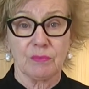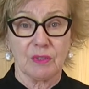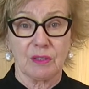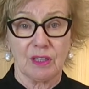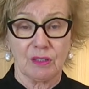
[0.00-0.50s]

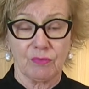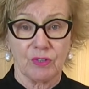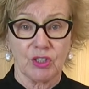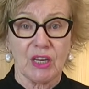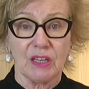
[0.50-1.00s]
another
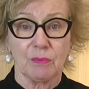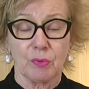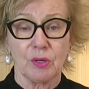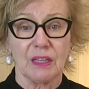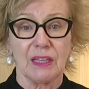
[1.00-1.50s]
fresh head of
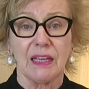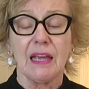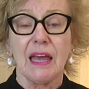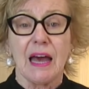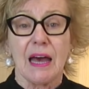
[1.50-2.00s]
broccoli,
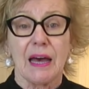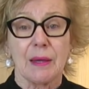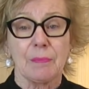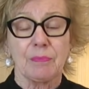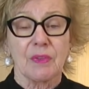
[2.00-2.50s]

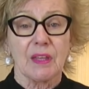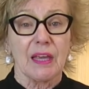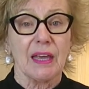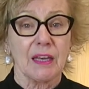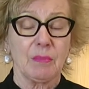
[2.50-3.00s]
and
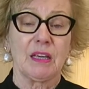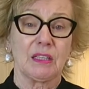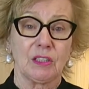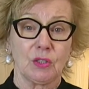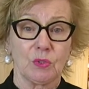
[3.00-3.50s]
I make it
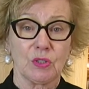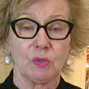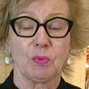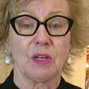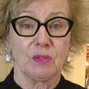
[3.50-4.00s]
into a
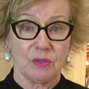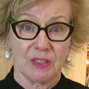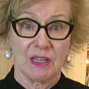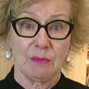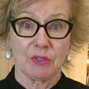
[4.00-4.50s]
soup. And I do the
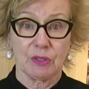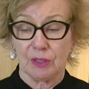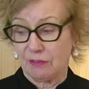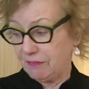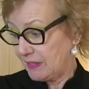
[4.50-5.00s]
same with
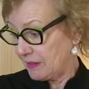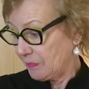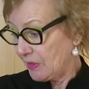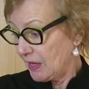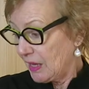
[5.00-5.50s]
cauliflower,
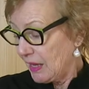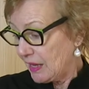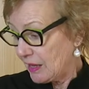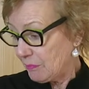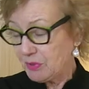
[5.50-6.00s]

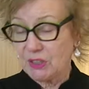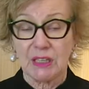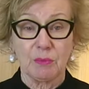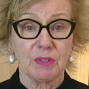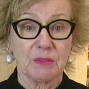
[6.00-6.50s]

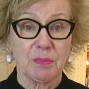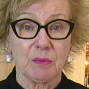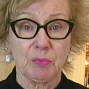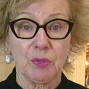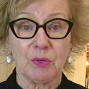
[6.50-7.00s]
particularly when it's
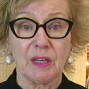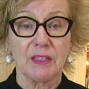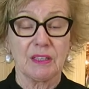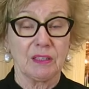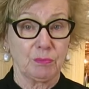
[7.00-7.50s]
being
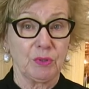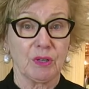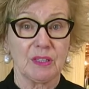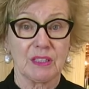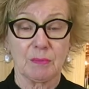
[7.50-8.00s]
pureed. It
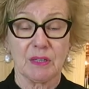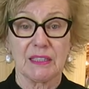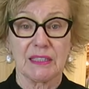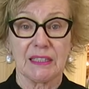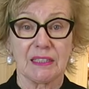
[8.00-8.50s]
purees up
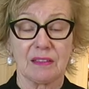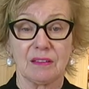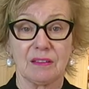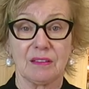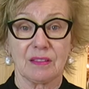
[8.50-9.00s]
nicely and
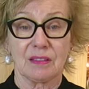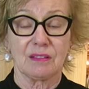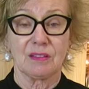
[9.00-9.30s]
it's